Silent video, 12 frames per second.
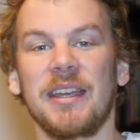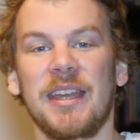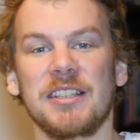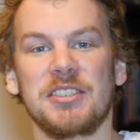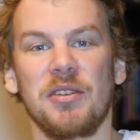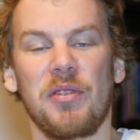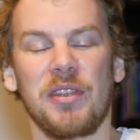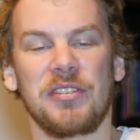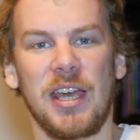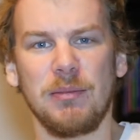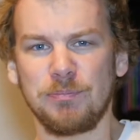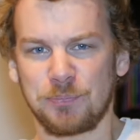gets to do the
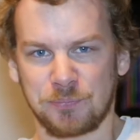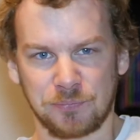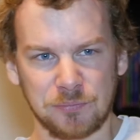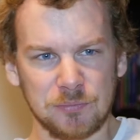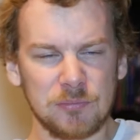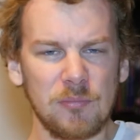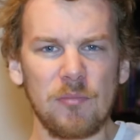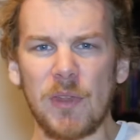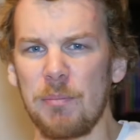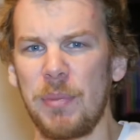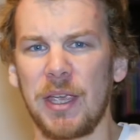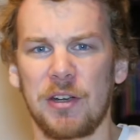same.
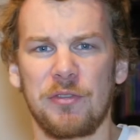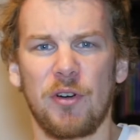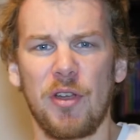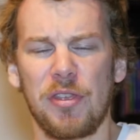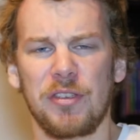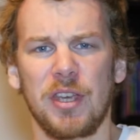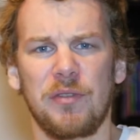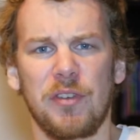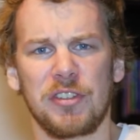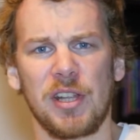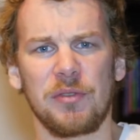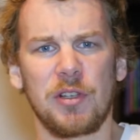Back and forth you give
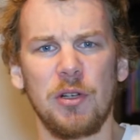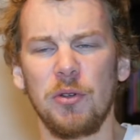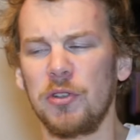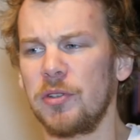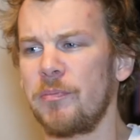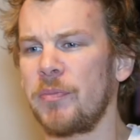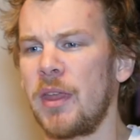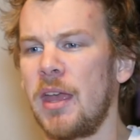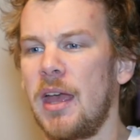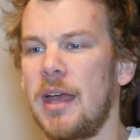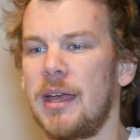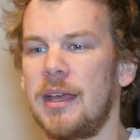yourself clues.
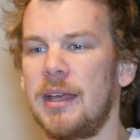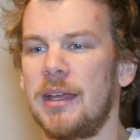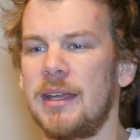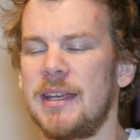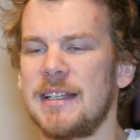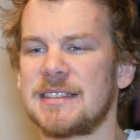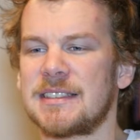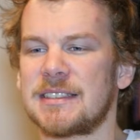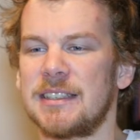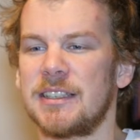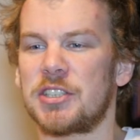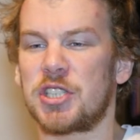It's
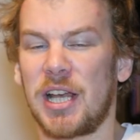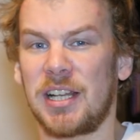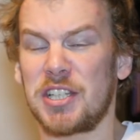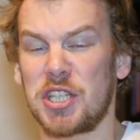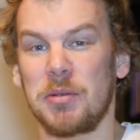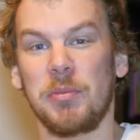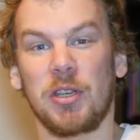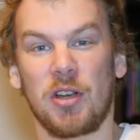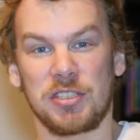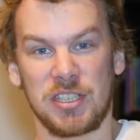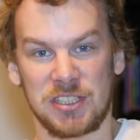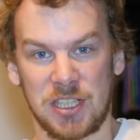challenging
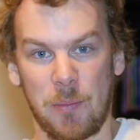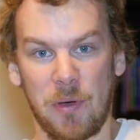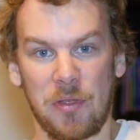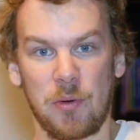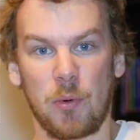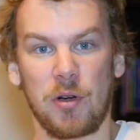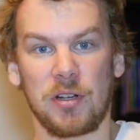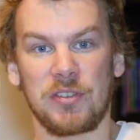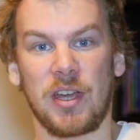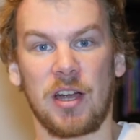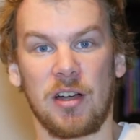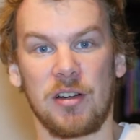because some of the
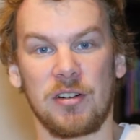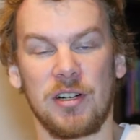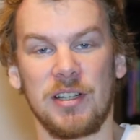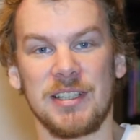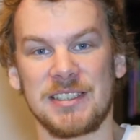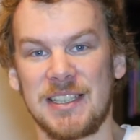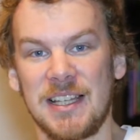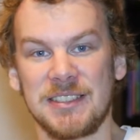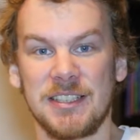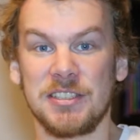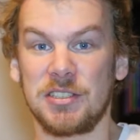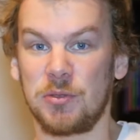words are
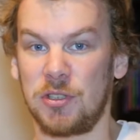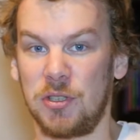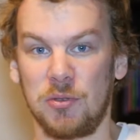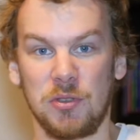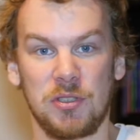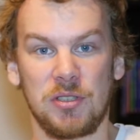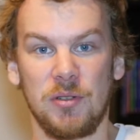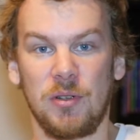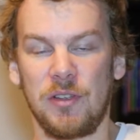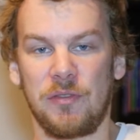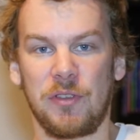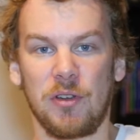assassins.
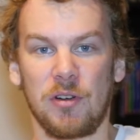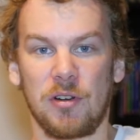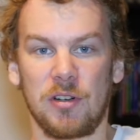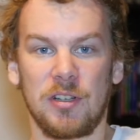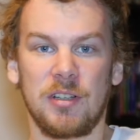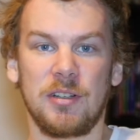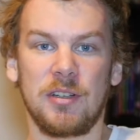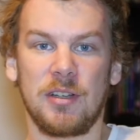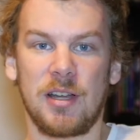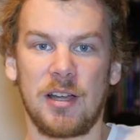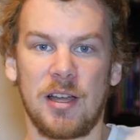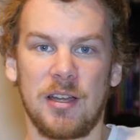If your
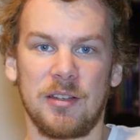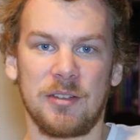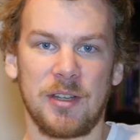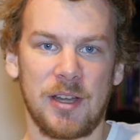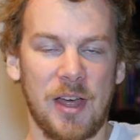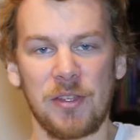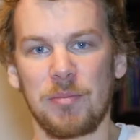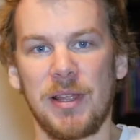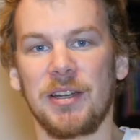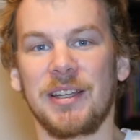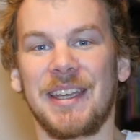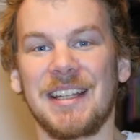other
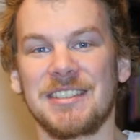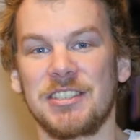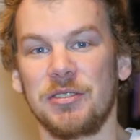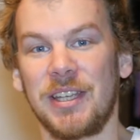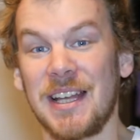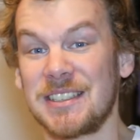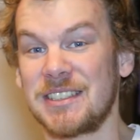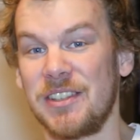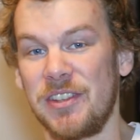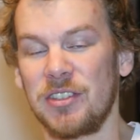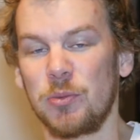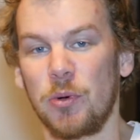player gets to guess
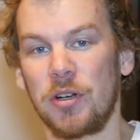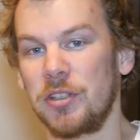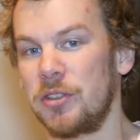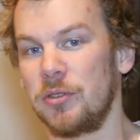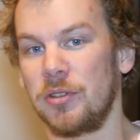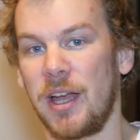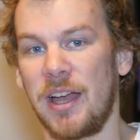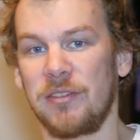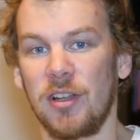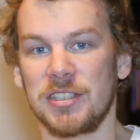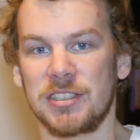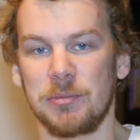this word, you have
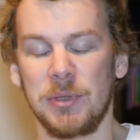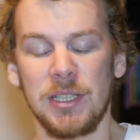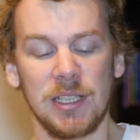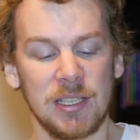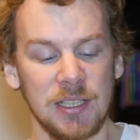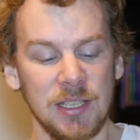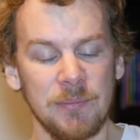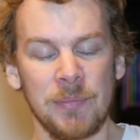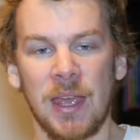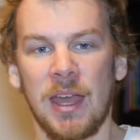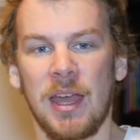lost immediately.